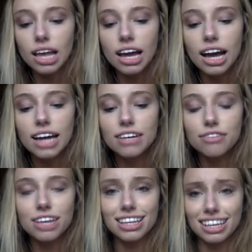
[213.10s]
kind of
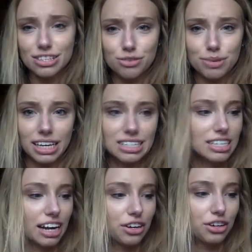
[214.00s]
thing, the kids would be like
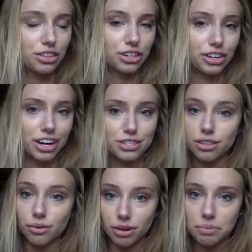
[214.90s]
second or third grade, so
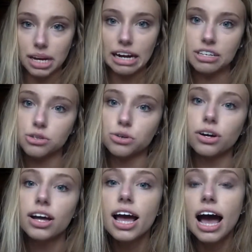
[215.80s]
they wouldn't be in high
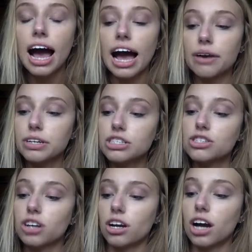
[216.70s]
school, I would
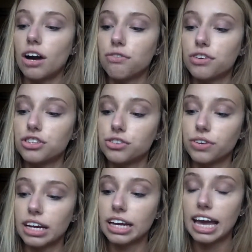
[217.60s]
start off with
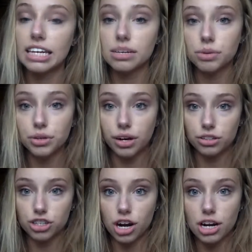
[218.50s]
doing a
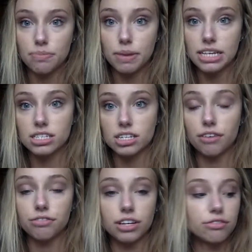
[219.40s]
KWL chart based
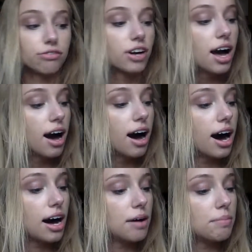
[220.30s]
off of
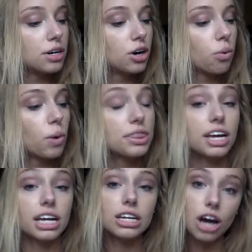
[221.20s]
what
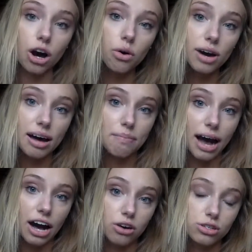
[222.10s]
they know
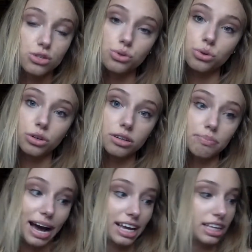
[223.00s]
about school
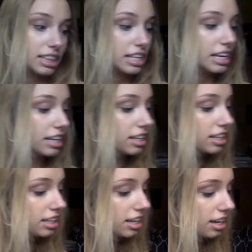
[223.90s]
back in the,
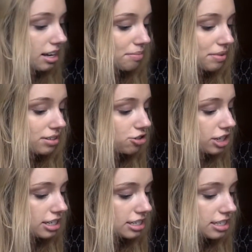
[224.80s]
I'm
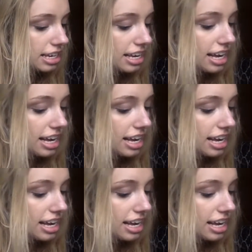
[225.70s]
trying to see,